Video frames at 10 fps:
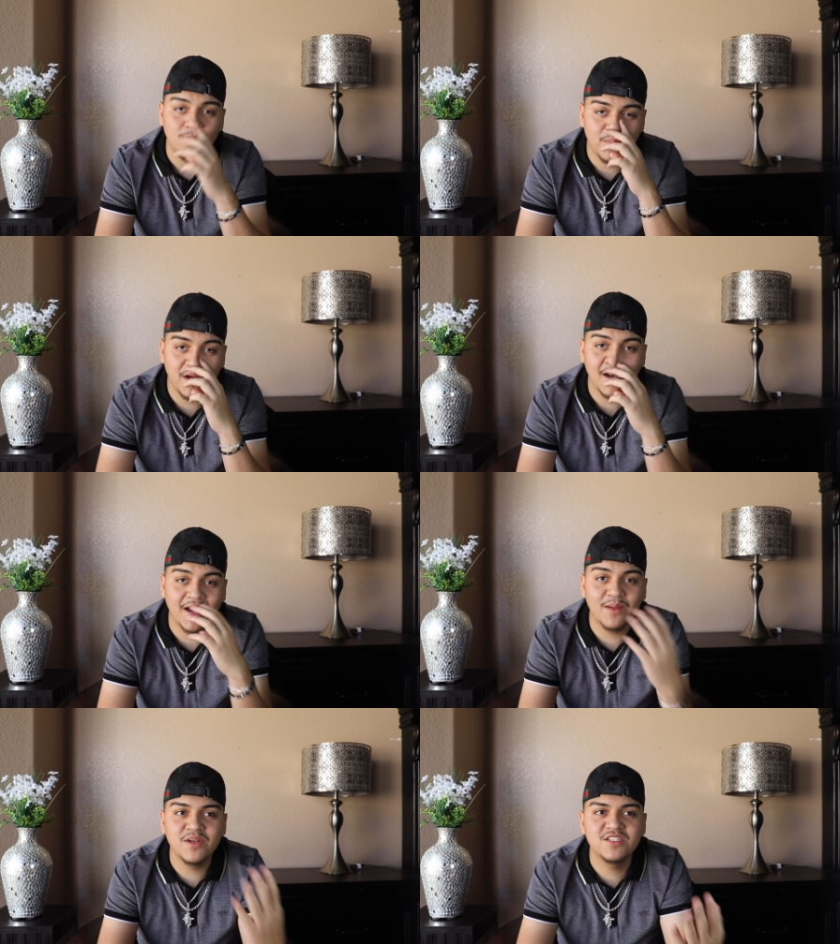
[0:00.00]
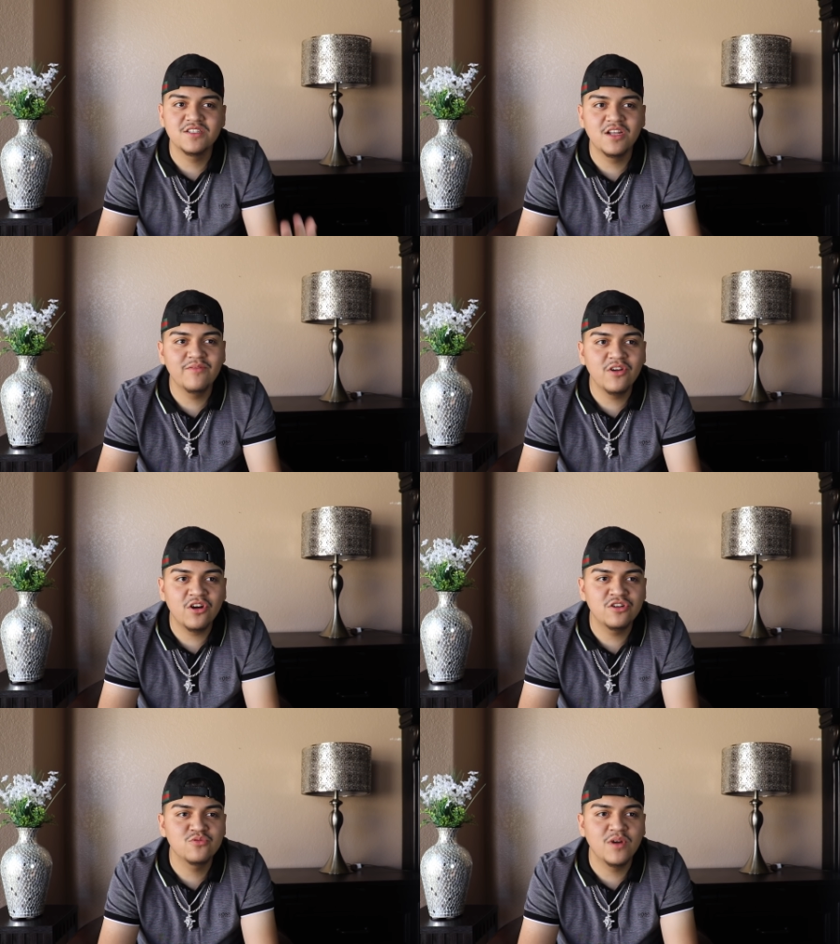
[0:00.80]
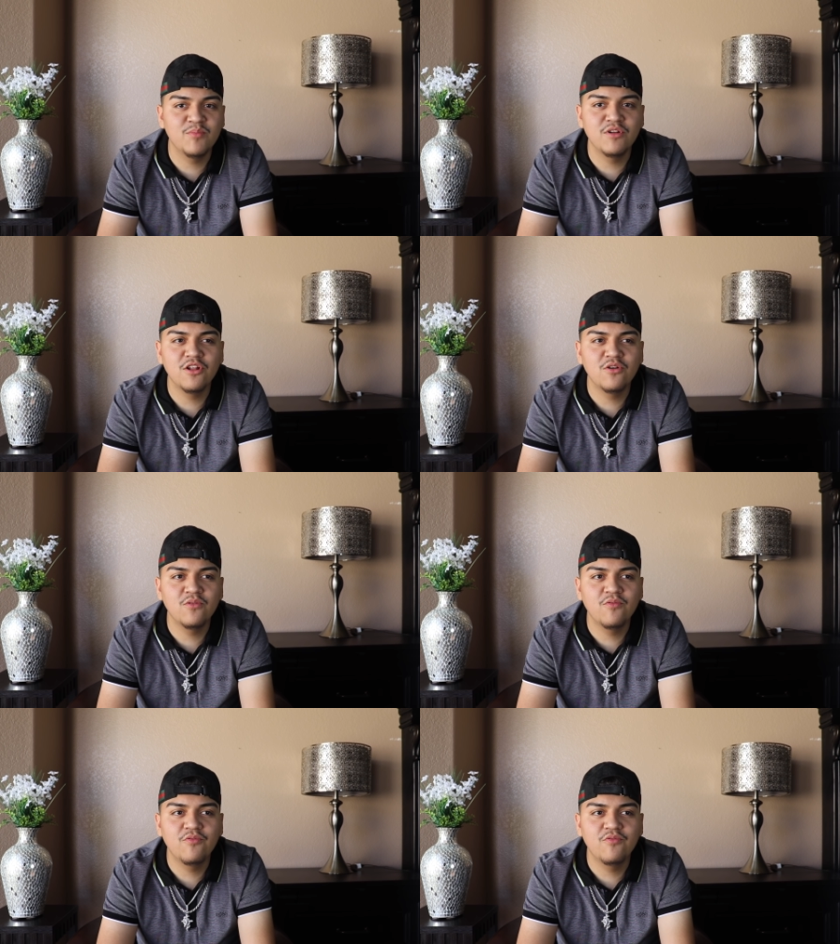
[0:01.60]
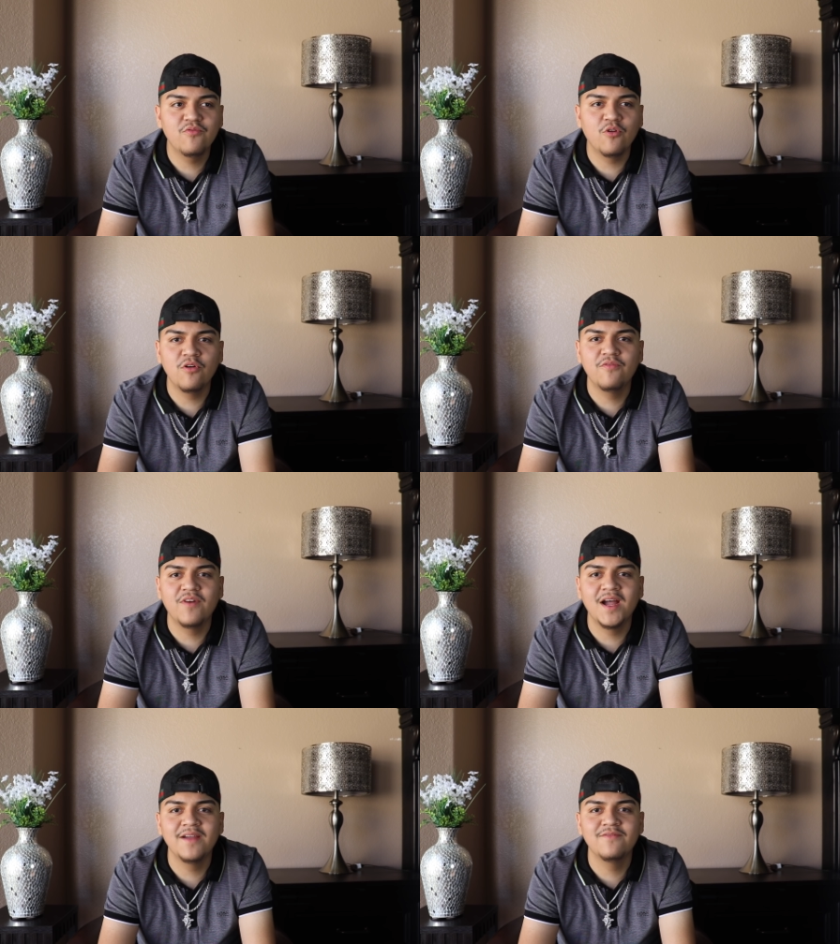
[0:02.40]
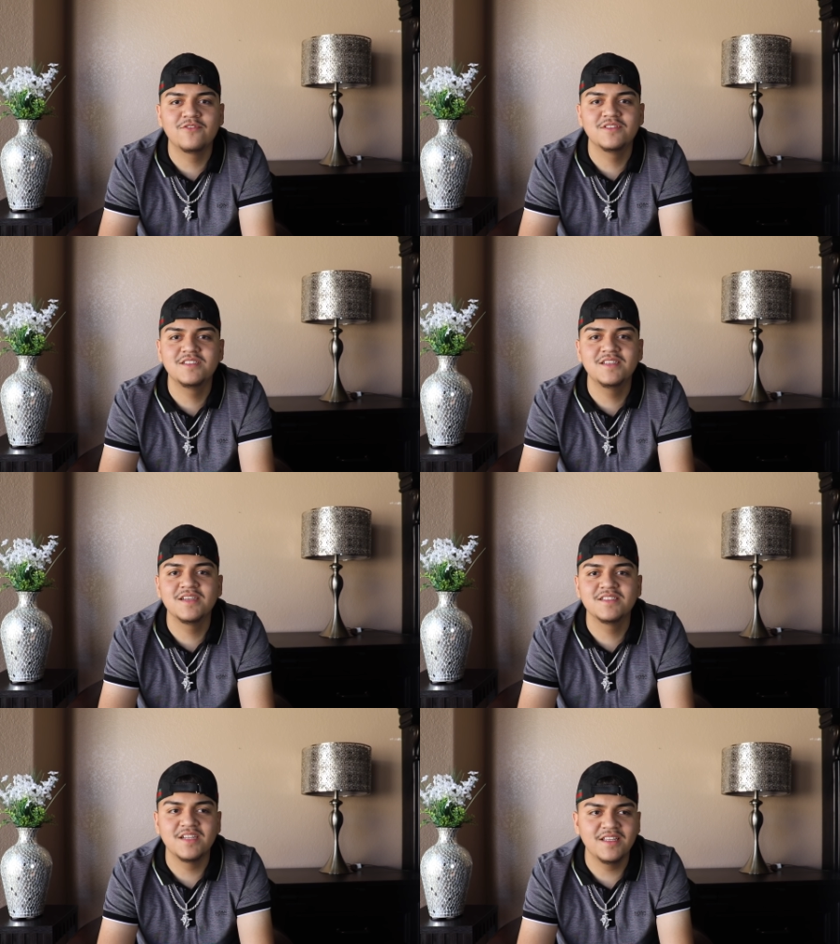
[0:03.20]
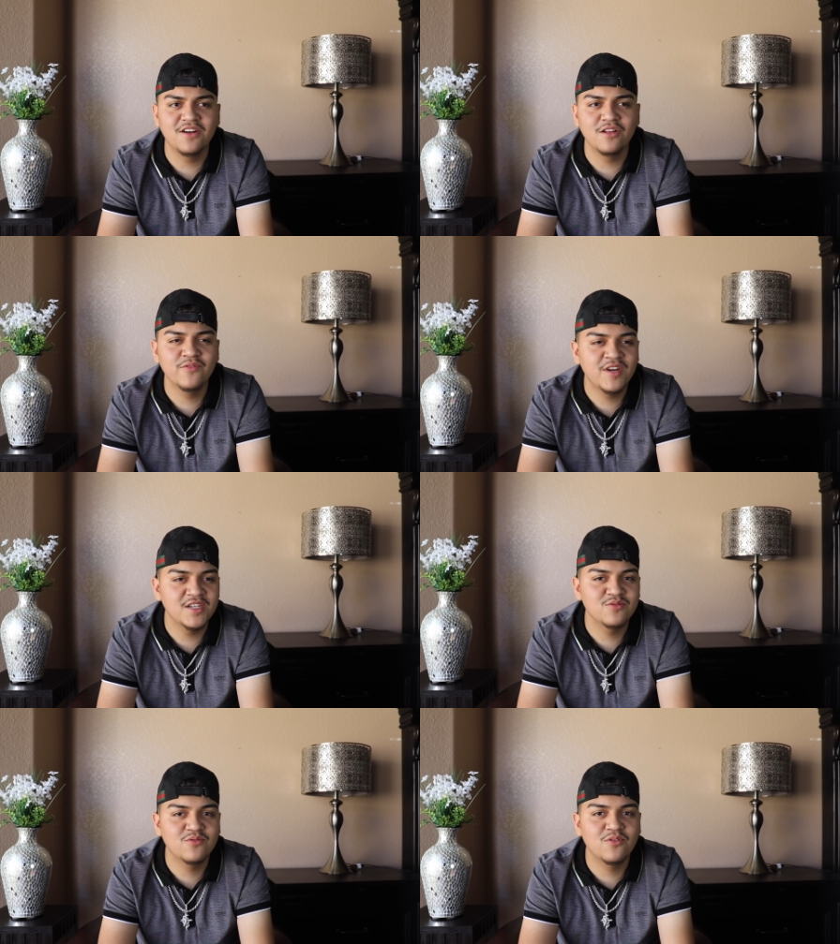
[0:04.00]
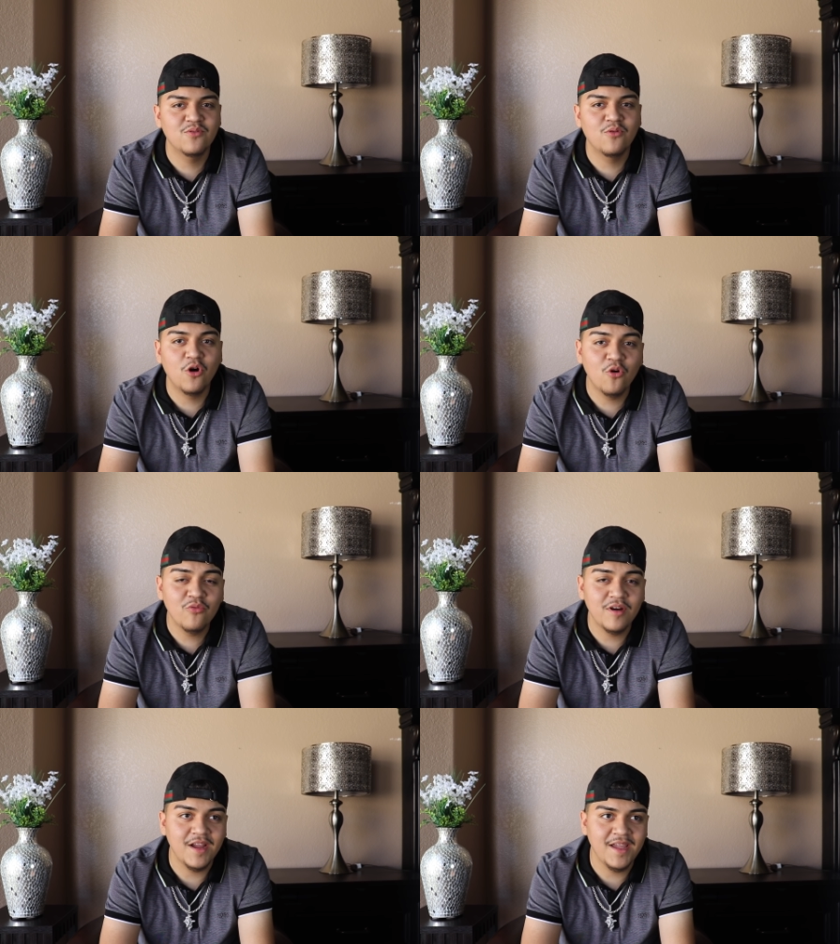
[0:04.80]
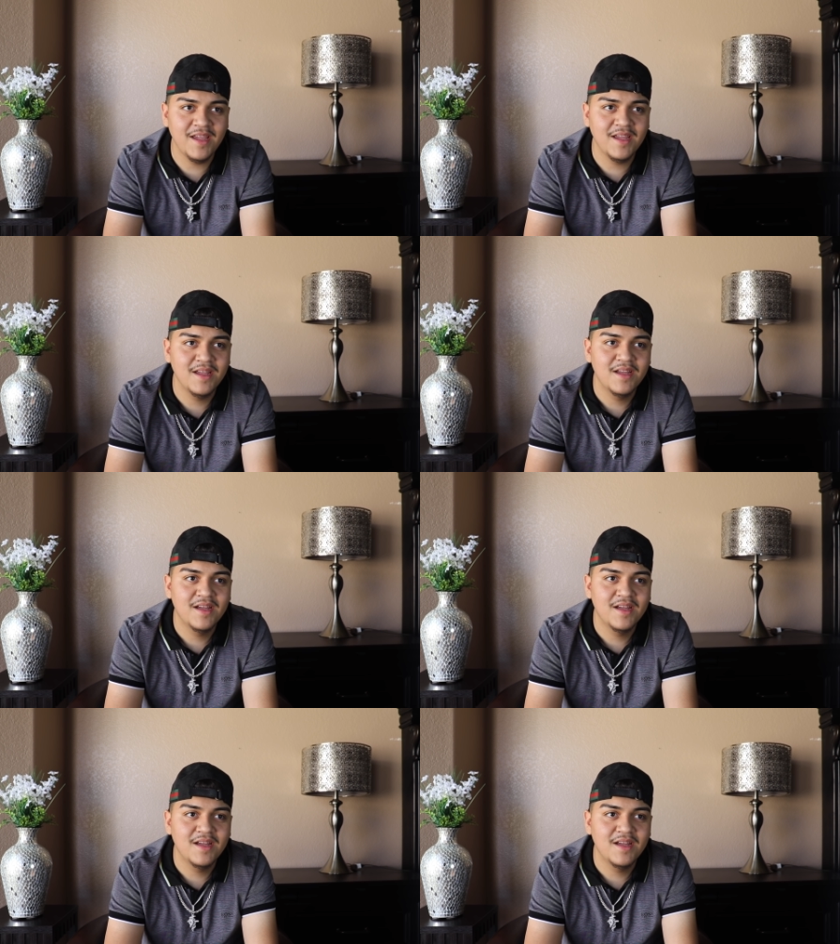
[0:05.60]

But like I mentioned, none of your cars went below four or five or six. I think all of your guys were over eight.